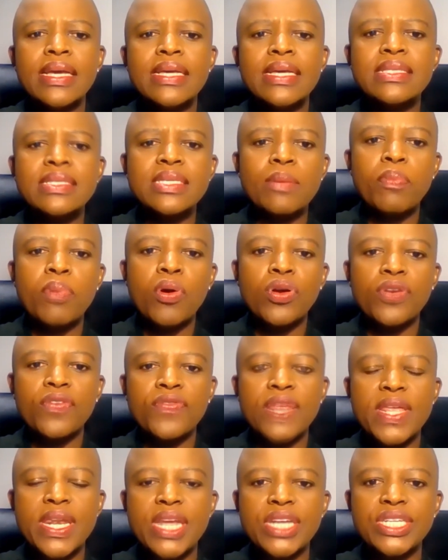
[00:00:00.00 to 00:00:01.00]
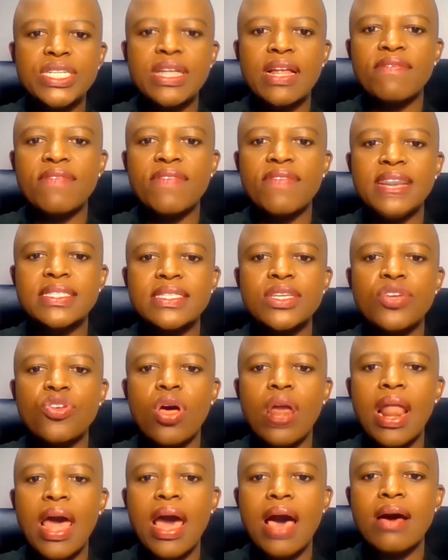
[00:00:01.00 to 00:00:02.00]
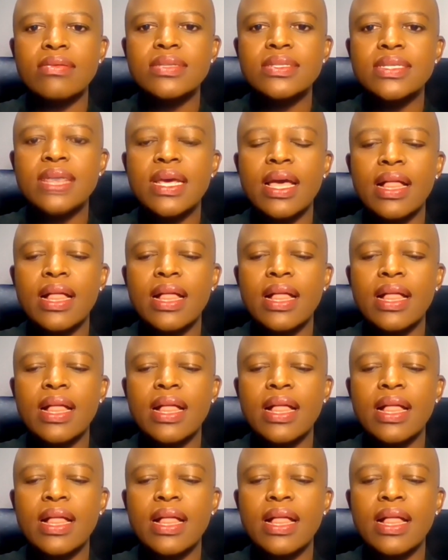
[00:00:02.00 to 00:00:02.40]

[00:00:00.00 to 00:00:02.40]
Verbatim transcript: In support of the national vaccine rollout,